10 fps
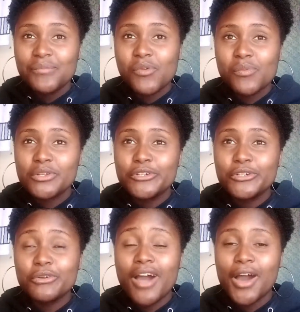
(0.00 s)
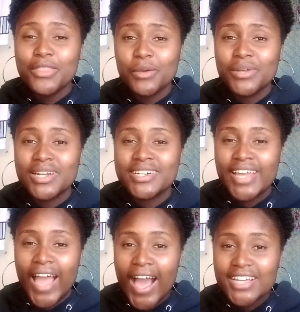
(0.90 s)
Maybe you don't know how they will
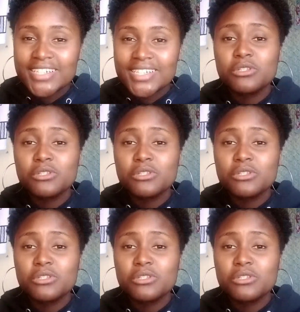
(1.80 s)
react.